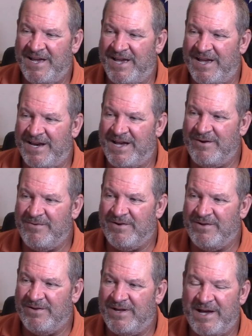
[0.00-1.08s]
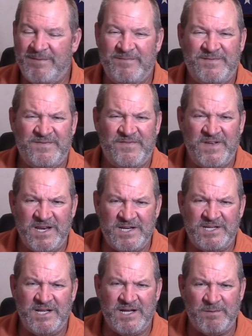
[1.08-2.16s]
And I will, I'm
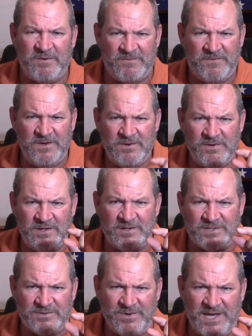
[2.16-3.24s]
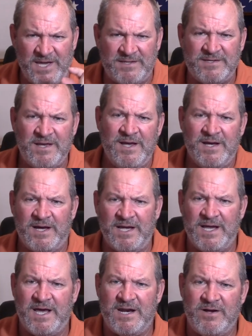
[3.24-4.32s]
finishing up a few little tweaks. I
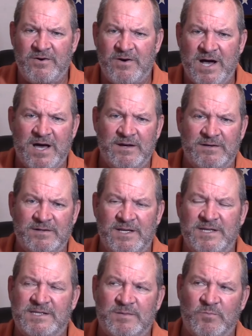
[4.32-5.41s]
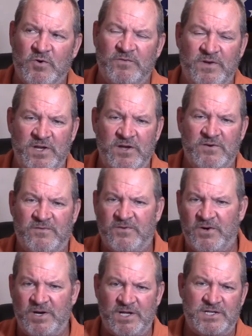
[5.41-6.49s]
got to go out and get some more video
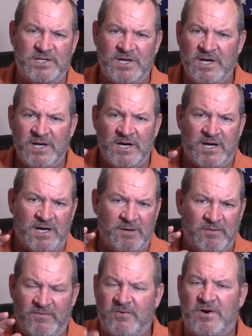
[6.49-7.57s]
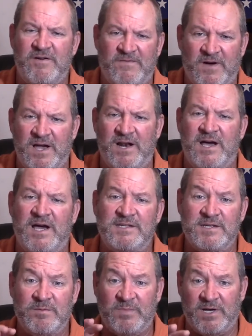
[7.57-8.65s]
footage uh, before I
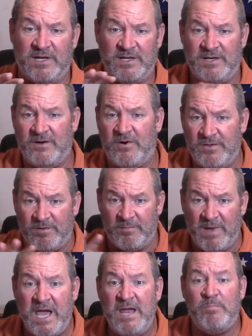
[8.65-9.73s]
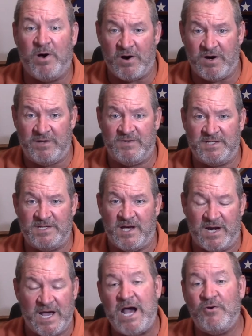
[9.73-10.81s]
finalize it. But the main part of it's
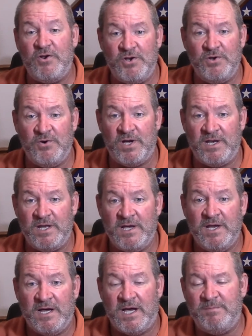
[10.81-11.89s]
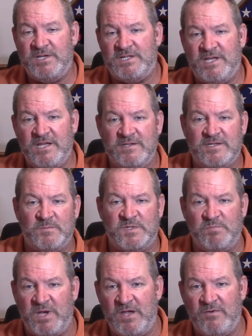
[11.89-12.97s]
done. How to do it. I'm just getting some
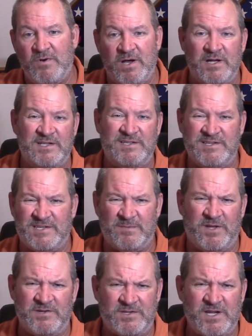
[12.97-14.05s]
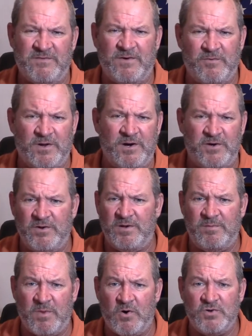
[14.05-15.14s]
speed runs and some other stuff I want to do
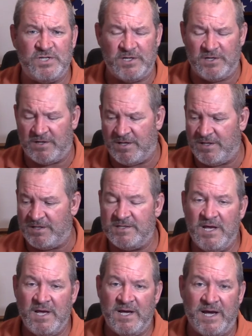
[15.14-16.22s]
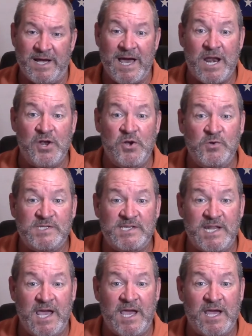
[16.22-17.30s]
in motion and all this. I got a new
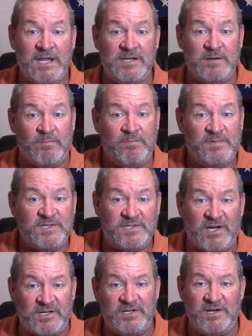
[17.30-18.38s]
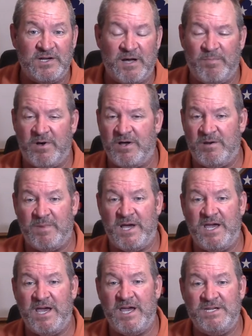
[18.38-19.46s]
stand to suction cup onto
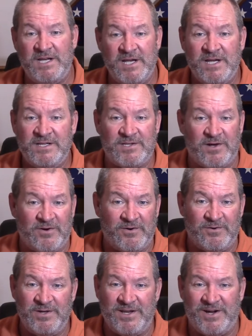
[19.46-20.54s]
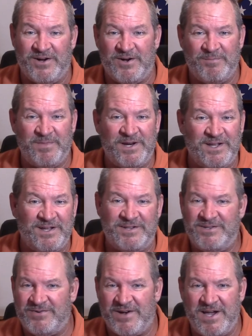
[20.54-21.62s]
my Edge. So, you know, I'm going to
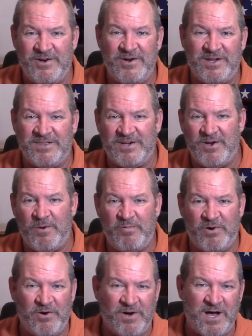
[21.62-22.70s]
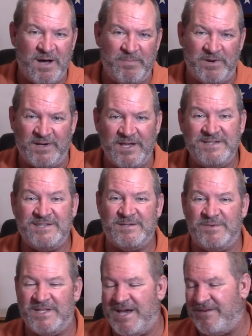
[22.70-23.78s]
try hooking the GoPro up and getting
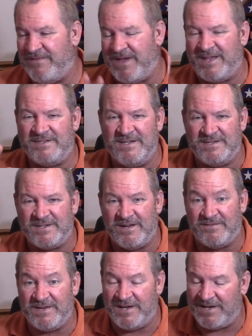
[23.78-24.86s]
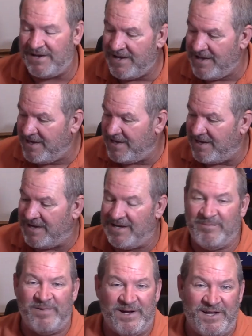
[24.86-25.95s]
some of that fancy stuff done.
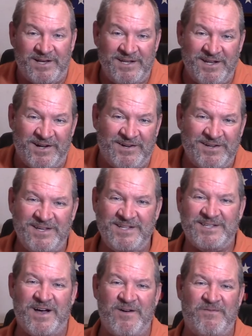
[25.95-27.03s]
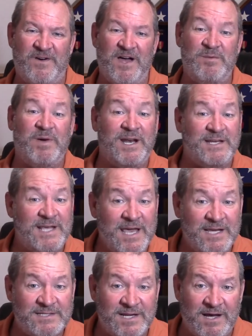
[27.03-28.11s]
Uh, but, you know, it's all fun, but it
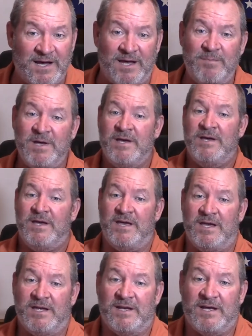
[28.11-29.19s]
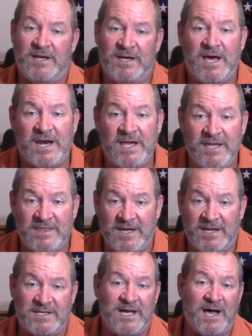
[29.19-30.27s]
takes time. And I got to get
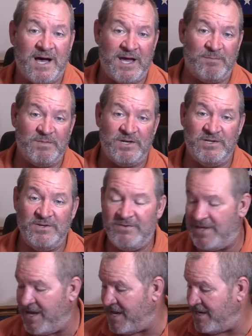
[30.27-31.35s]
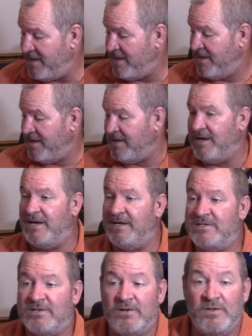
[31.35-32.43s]
that time to do that
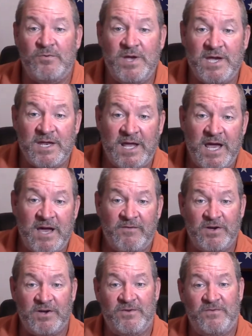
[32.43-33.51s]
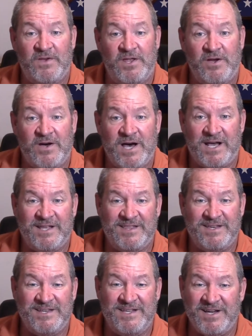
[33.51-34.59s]
uh, so that we can have a good video out of
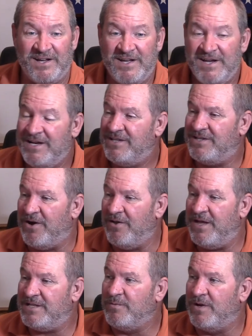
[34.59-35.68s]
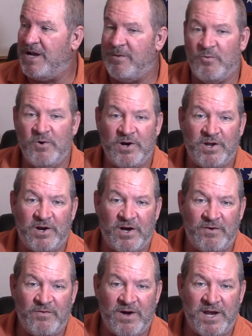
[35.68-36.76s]
the deal. So that's what I'm working
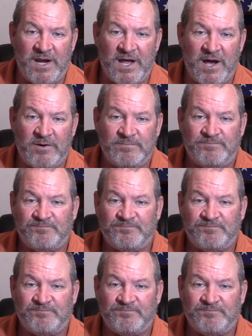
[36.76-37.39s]
on right now.